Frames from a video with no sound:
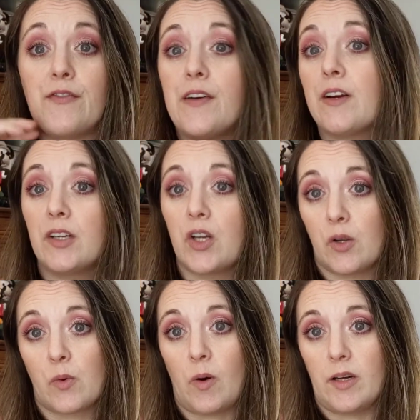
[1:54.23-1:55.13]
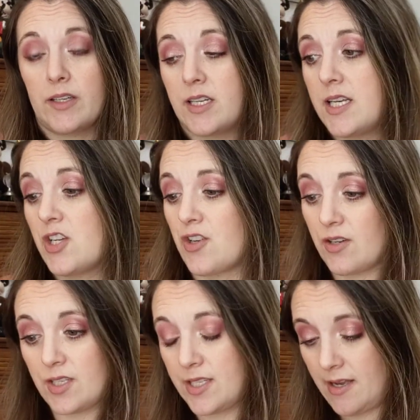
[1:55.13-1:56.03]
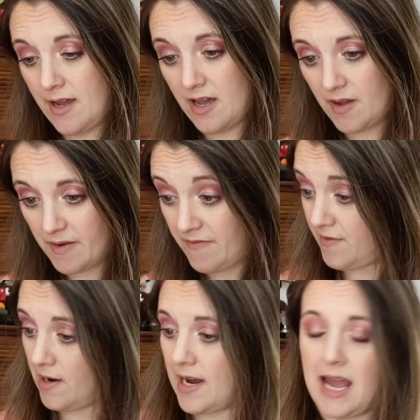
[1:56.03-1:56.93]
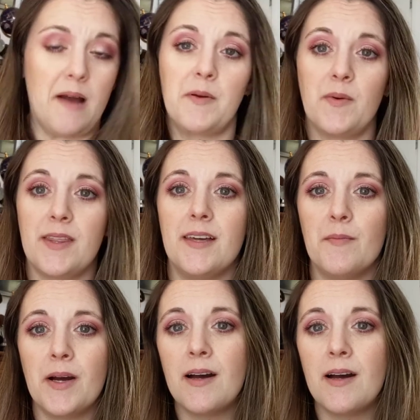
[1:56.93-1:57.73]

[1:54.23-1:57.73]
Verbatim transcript: very good quality t-shirts. I'm very happy with them.